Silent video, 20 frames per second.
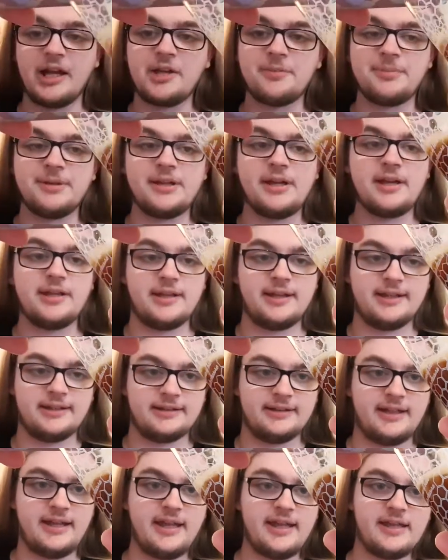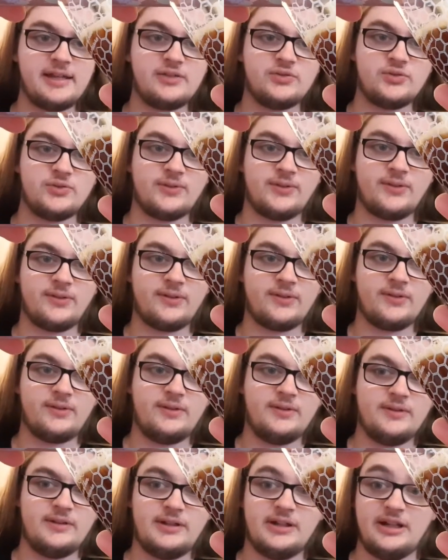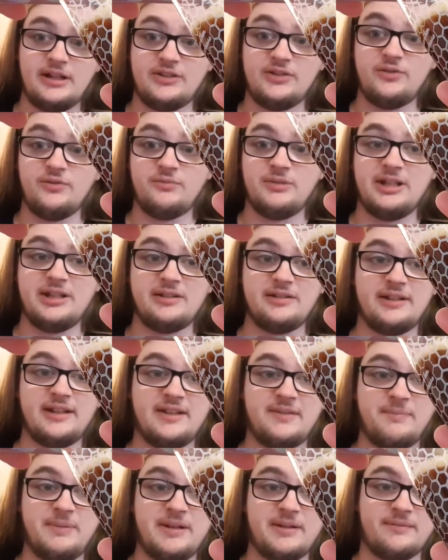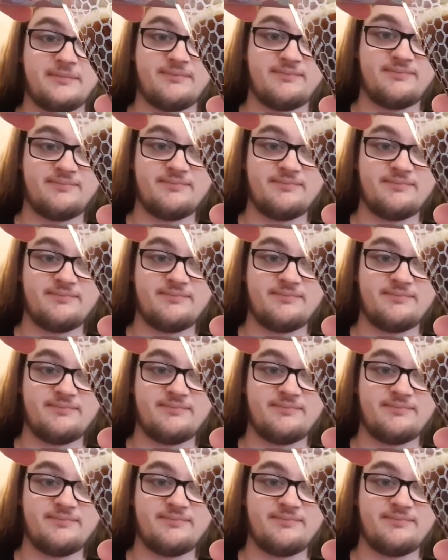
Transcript: IPA in ages. I do mean it's been